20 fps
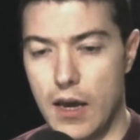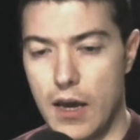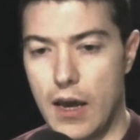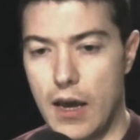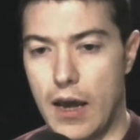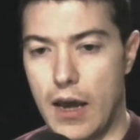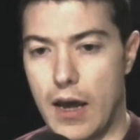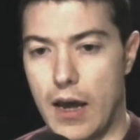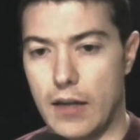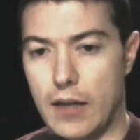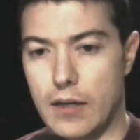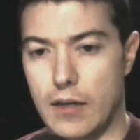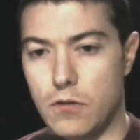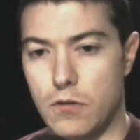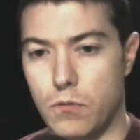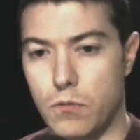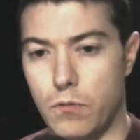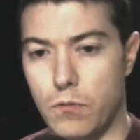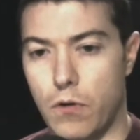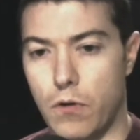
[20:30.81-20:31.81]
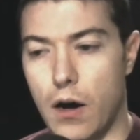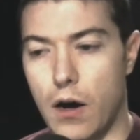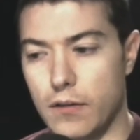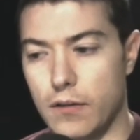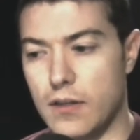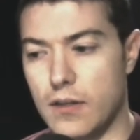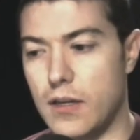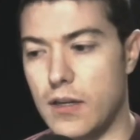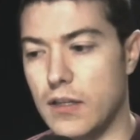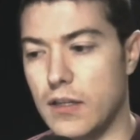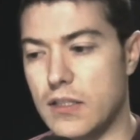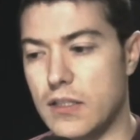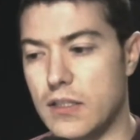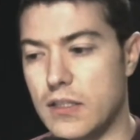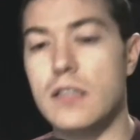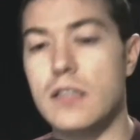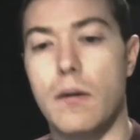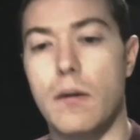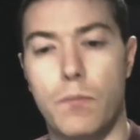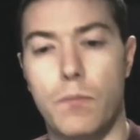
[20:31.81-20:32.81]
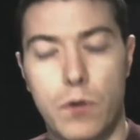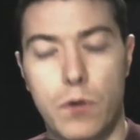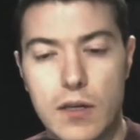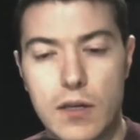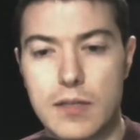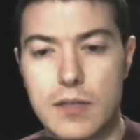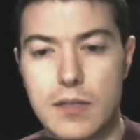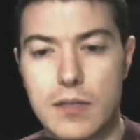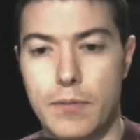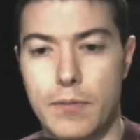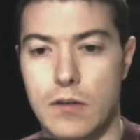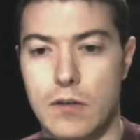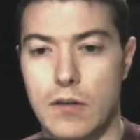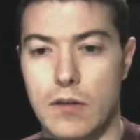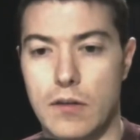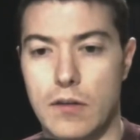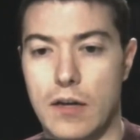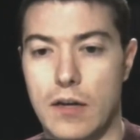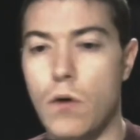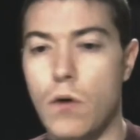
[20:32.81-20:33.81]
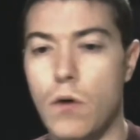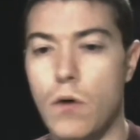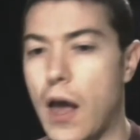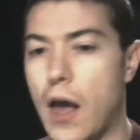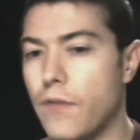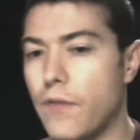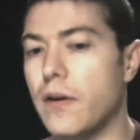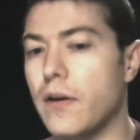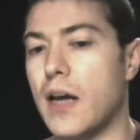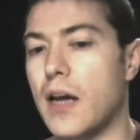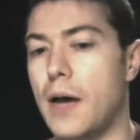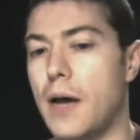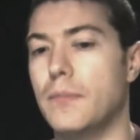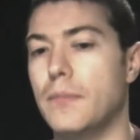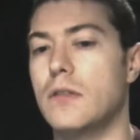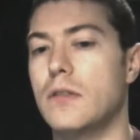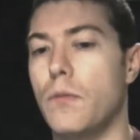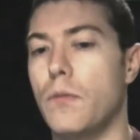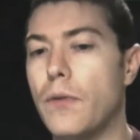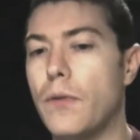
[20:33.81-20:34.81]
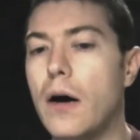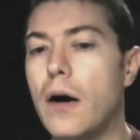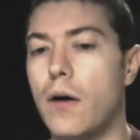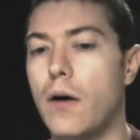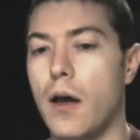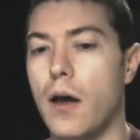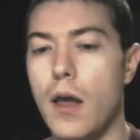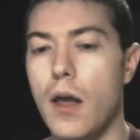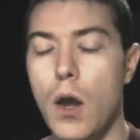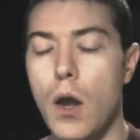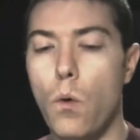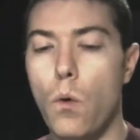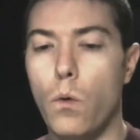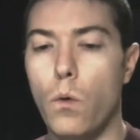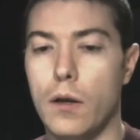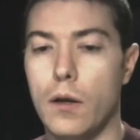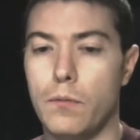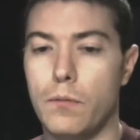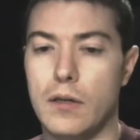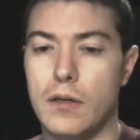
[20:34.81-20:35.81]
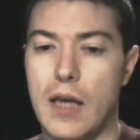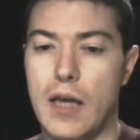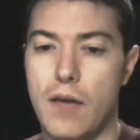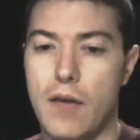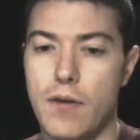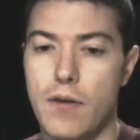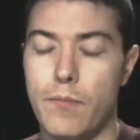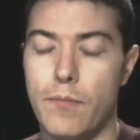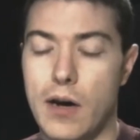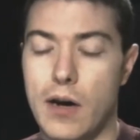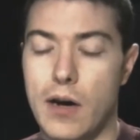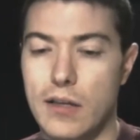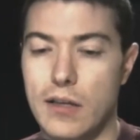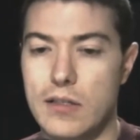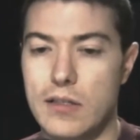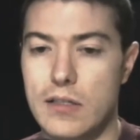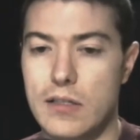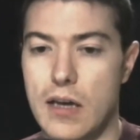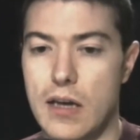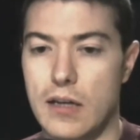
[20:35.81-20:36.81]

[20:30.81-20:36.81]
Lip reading: and that you rather insist on principles, so that whoever comes to power with whatever mindset